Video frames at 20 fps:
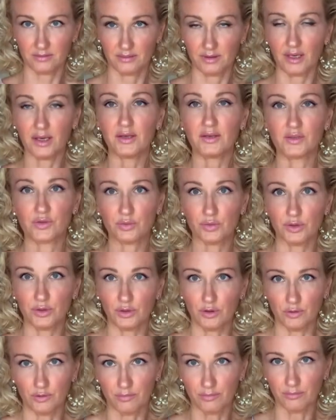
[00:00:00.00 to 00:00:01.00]
is
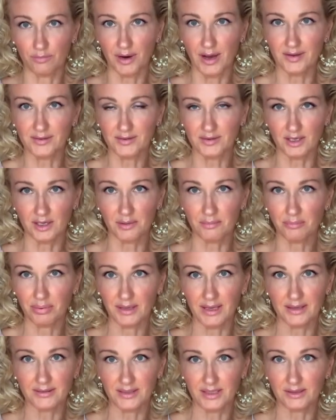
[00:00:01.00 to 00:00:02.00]
real. Breast
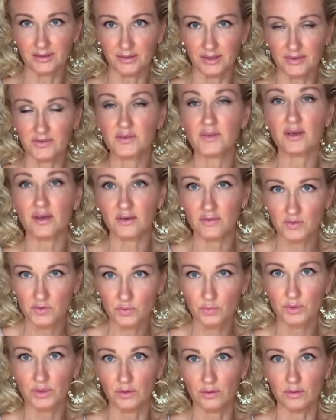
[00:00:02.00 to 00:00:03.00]
implant illness is
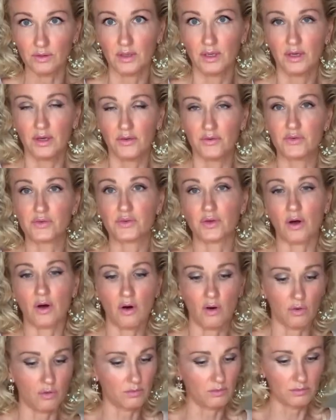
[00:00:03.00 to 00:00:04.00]
real.
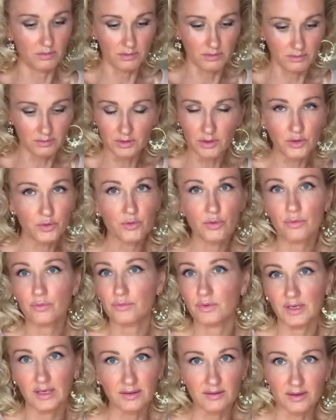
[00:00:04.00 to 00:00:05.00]
So you don't
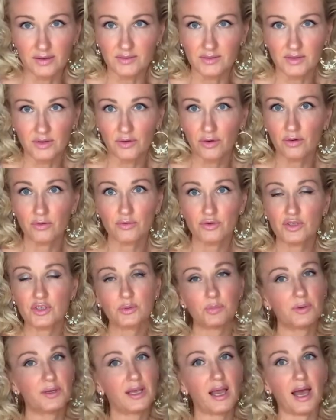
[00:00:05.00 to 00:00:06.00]
need this,
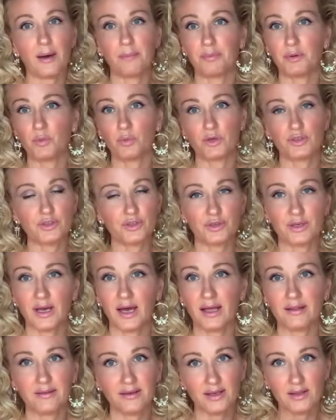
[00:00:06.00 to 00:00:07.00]
just be happy what you
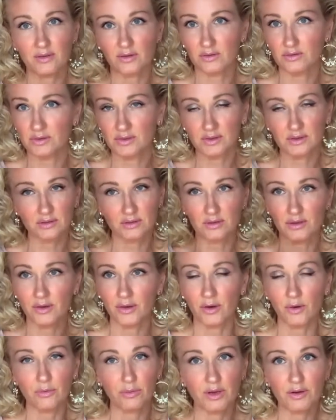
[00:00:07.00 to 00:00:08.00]
got. Get those,
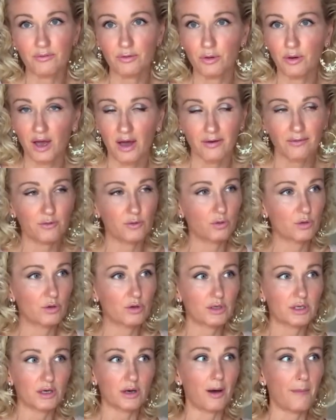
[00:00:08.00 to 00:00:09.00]
if you have to
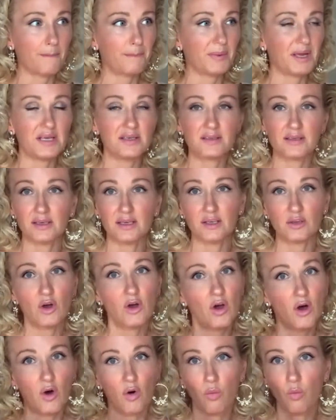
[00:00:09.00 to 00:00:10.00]
look amazing
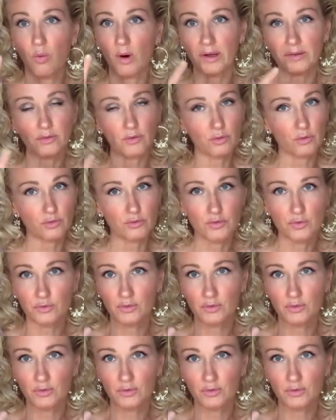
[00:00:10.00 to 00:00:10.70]
1 or 2